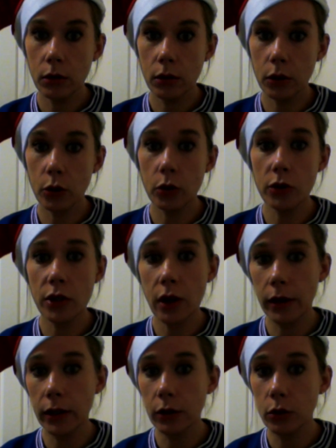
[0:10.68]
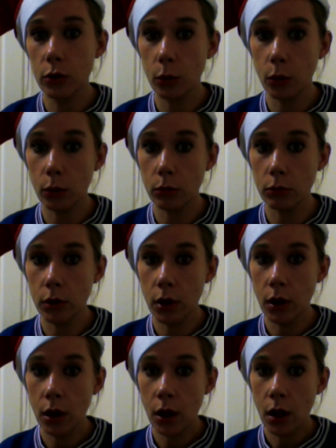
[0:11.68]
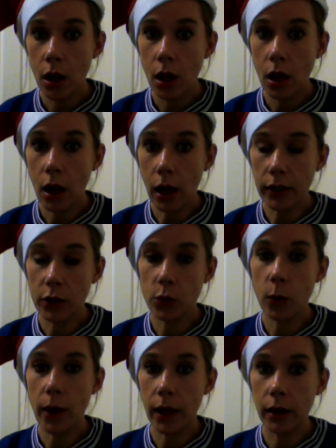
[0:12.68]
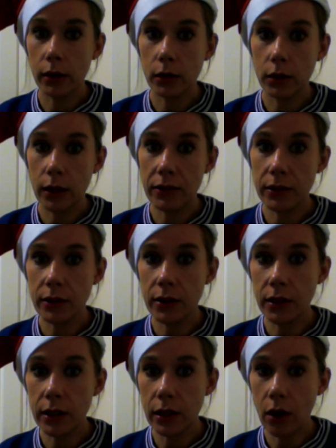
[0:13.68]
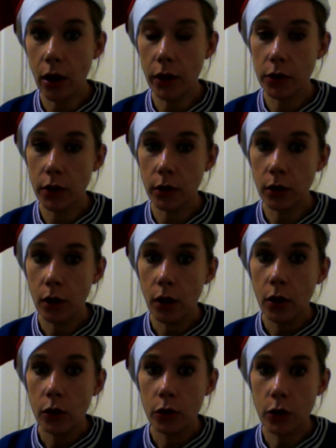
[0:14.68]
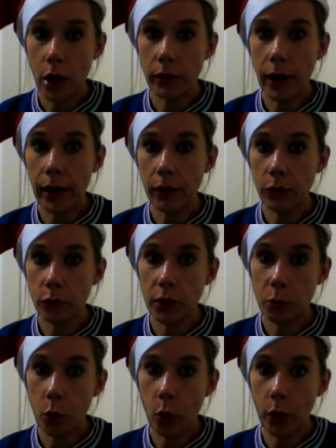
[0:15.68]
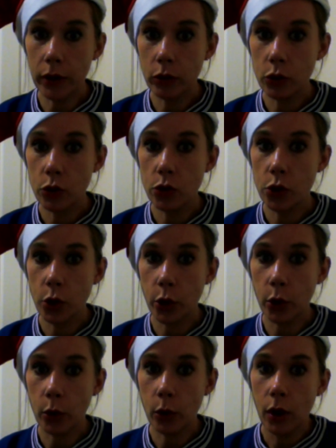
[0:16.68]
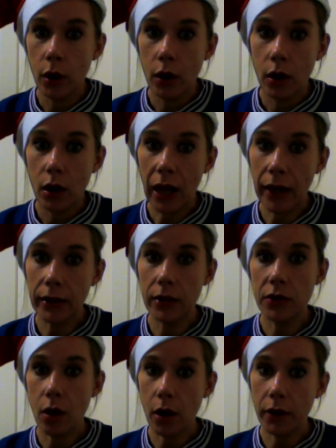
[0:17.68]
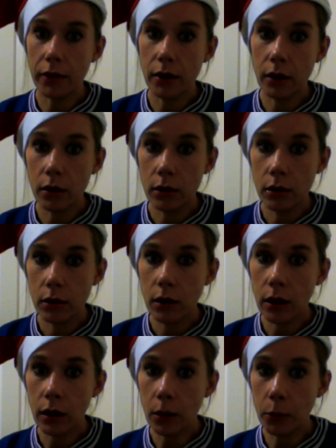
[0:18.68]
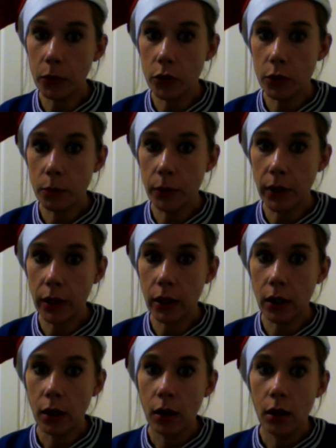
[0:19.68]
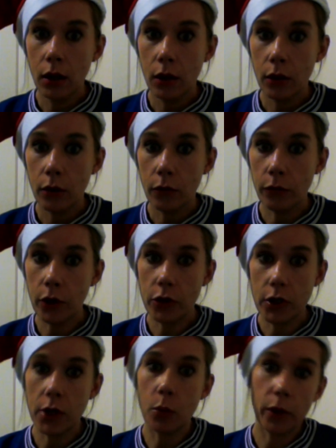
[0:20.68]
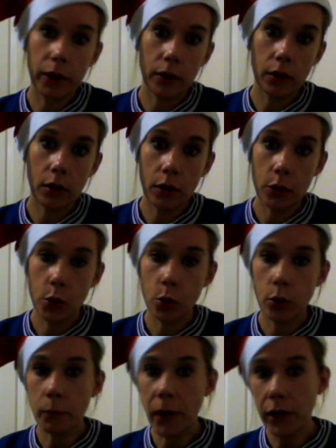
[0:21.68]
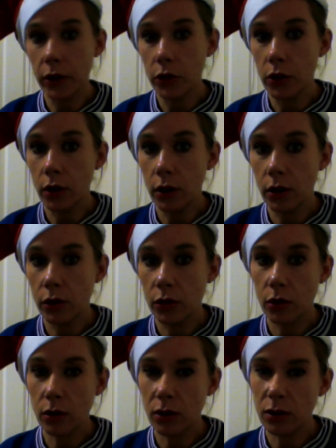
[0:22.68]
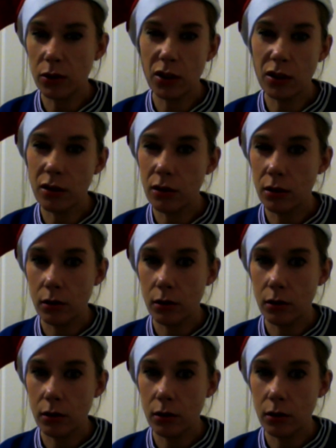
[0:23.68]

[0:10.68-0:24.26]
and good tidings to all, and it's where Leicester City like to donate 3 points to any side that happens to be virtually winless, managerless, or just,